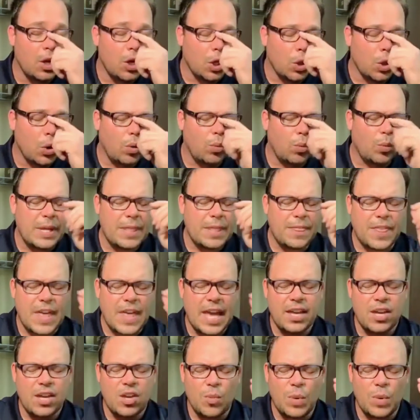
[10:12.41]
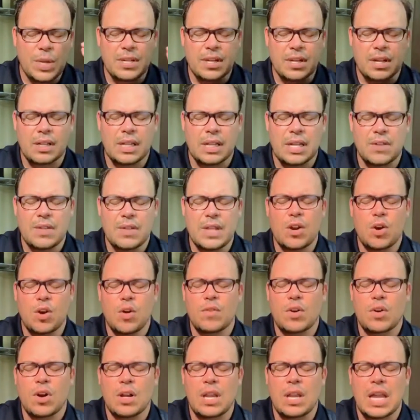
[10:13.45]
Lord, we thank you. We declare that
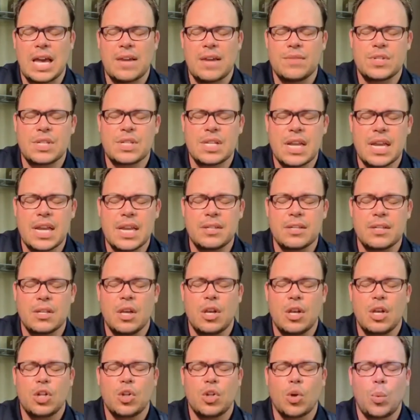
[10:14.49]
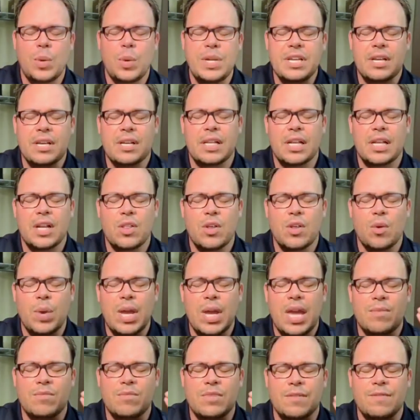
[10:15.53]
over our lives tonight. Lord, we declare that we
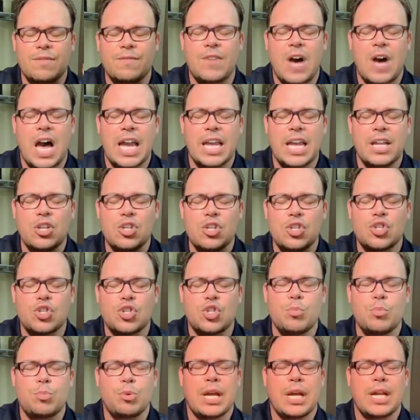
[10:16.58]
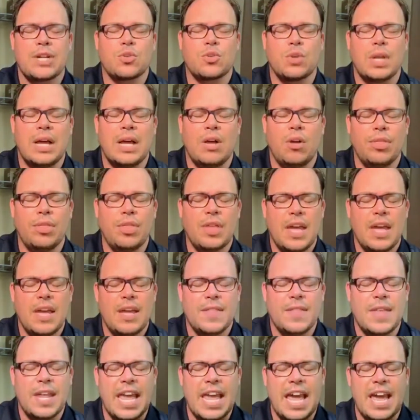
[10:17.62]
have divine supernatural health,
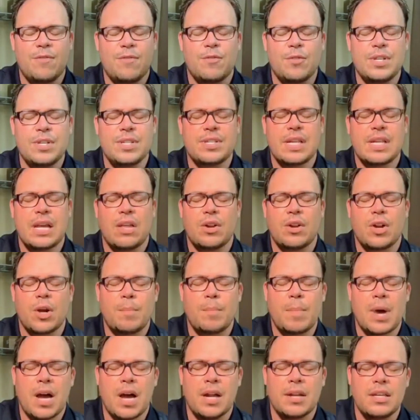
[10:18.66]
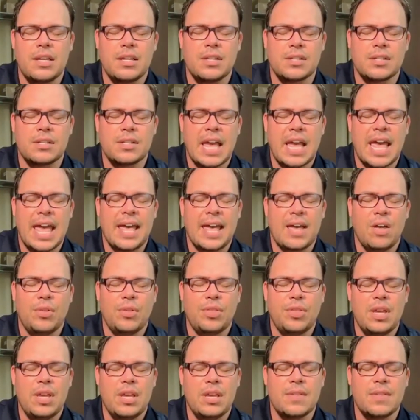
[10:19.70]
that every cell in our body is
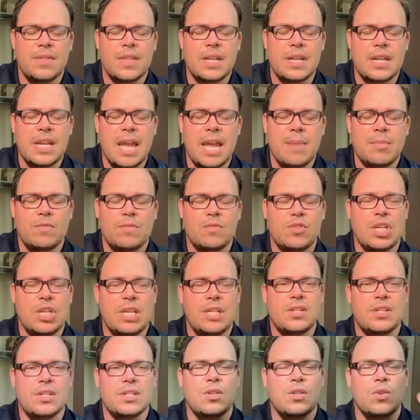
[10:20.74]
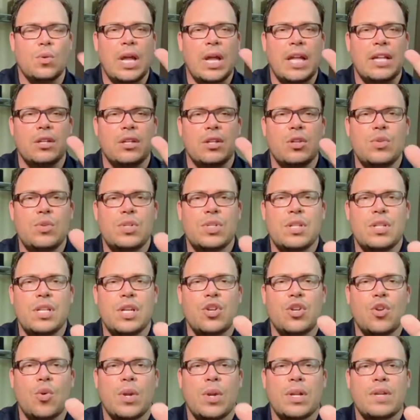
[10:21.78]
healthy in the name of Jesus. Lord, I loosen the
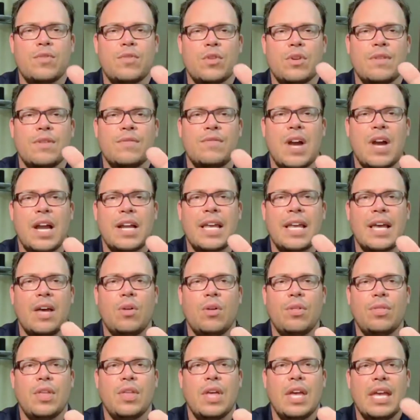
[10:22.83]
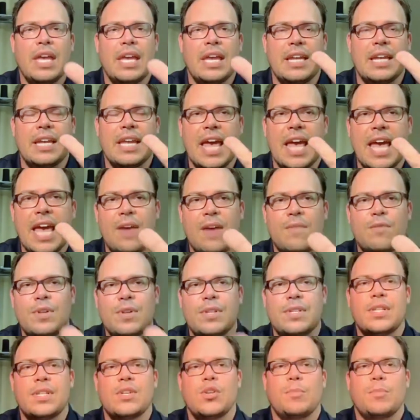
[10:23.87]
anointing for divine health into every
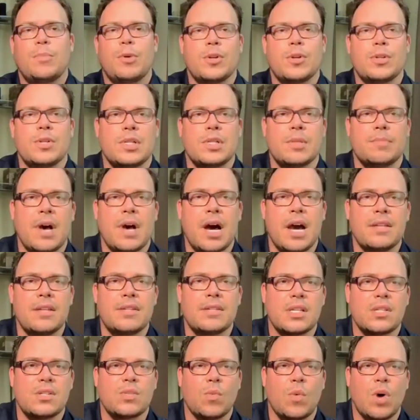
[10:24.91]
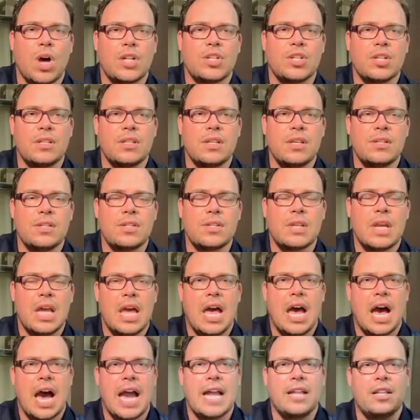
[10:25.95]
single person's bodies that's watching this.
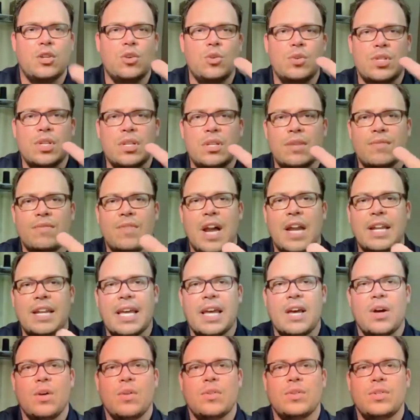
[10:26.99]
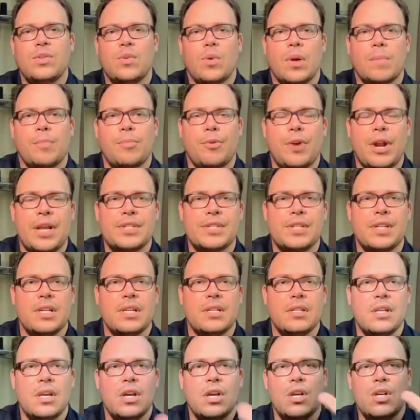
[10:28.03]
I loosen divine health to our
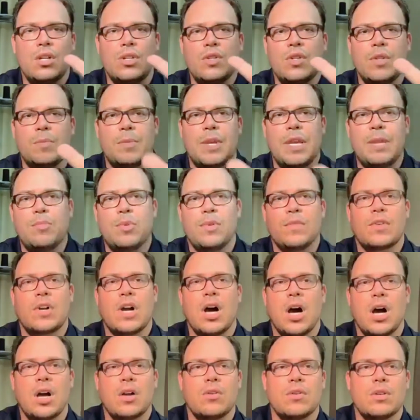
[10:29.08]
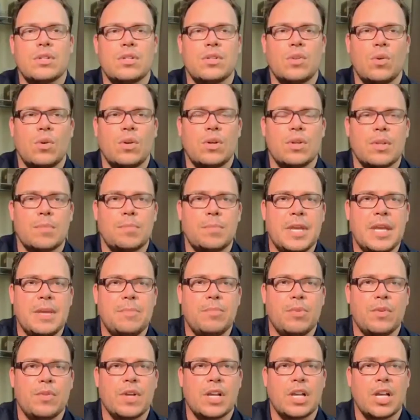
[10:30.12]
president to the people of Congress, Lord, to the
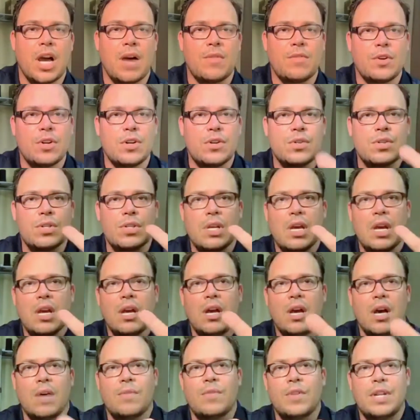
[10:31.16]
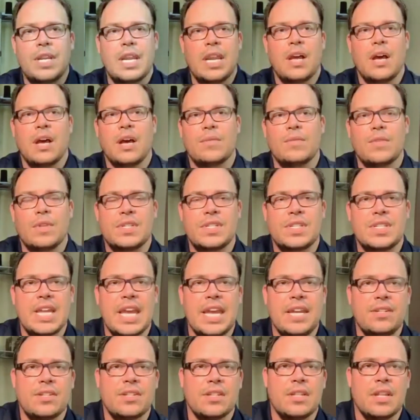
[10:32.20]
people, the governors of, of the
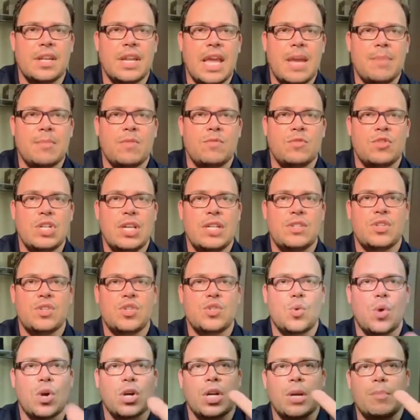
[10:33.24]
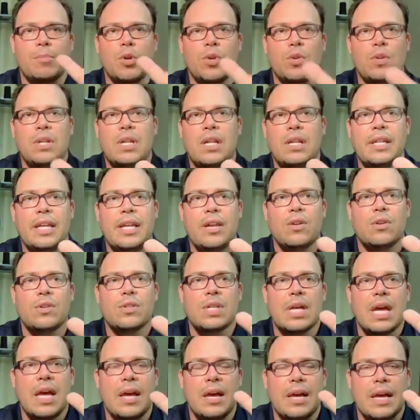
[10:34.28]
states, in the name of Jesus, to our community leaders,
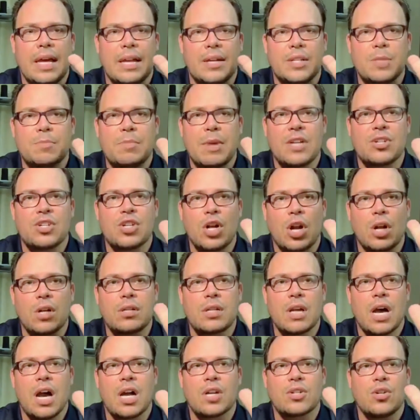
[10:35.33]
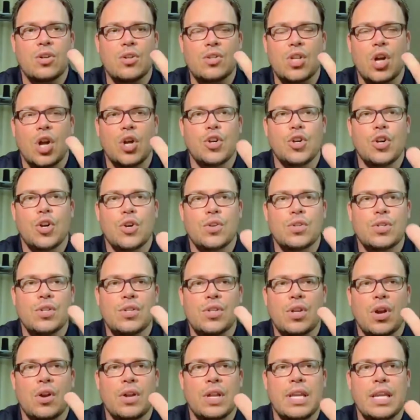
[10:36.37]
and especially our doctors, our nurses,
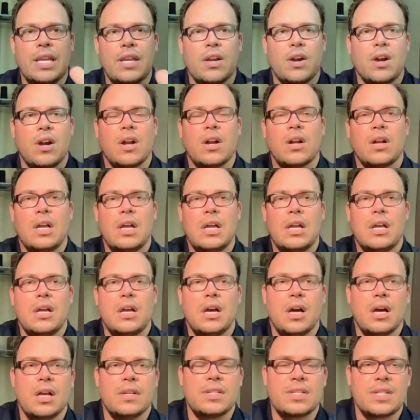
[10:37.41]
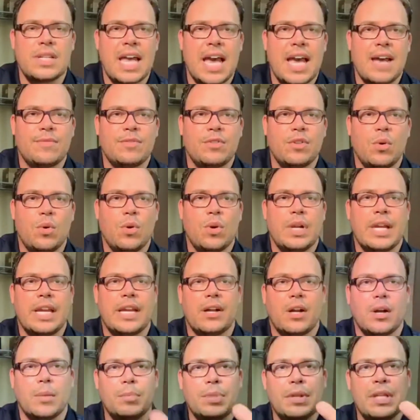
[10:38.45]
our ER uh, staff, Lord, and
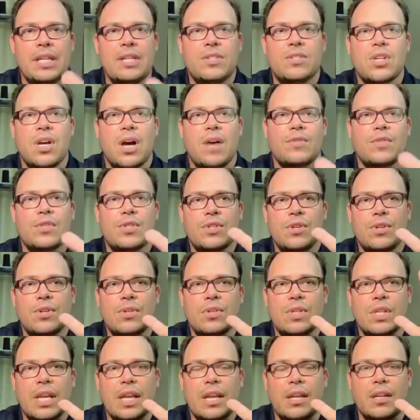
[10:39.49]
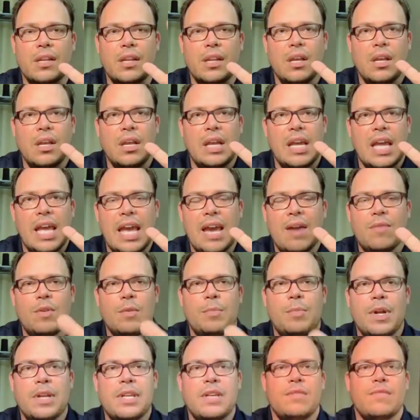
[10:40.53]
our police officers, and
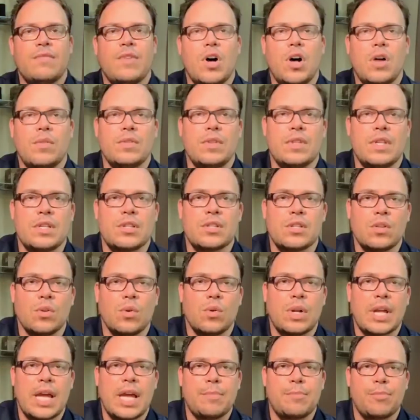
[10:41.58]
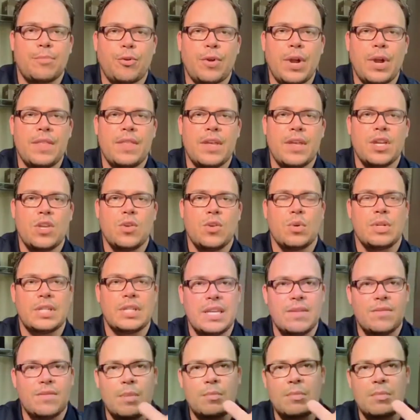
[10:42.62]
everybody involved in this, Lord. I pray that you would
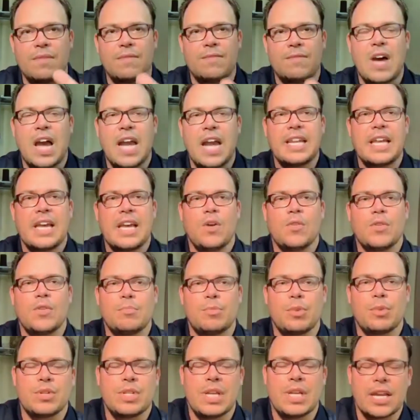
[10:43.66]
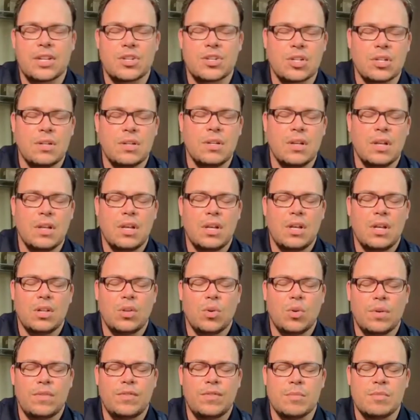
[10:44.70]
give them divine health and protection,
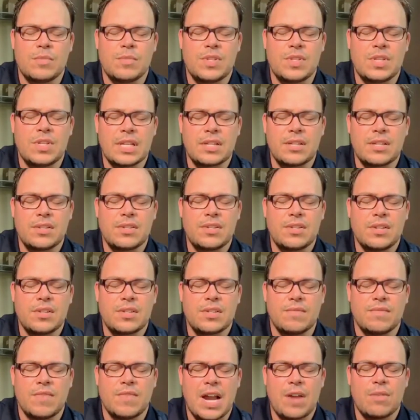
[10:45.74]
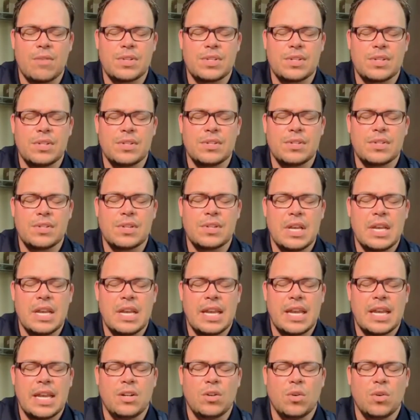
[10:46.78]
Lord, from sicknesses and viruses.
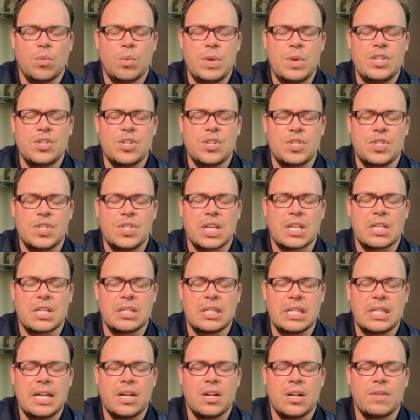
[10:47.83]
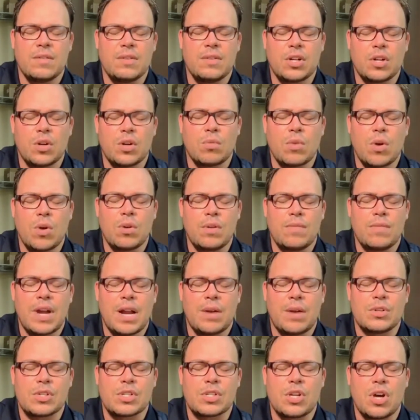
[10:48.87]
And Lord, we just declare
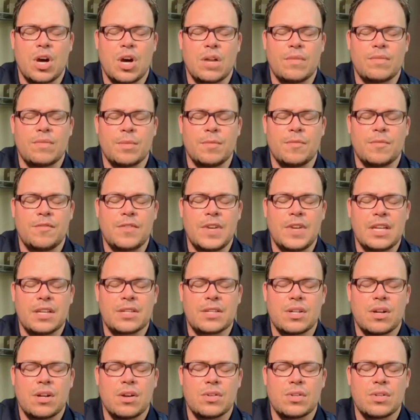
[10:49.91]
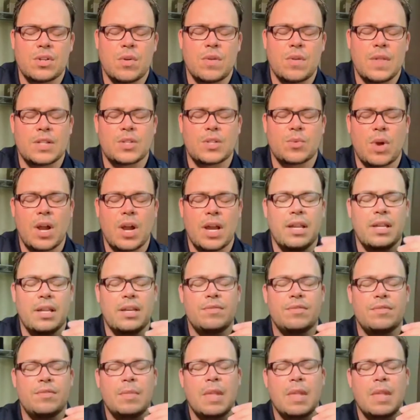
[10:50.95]
coronavirus gone from Phoenix, Arizona. That's where I live.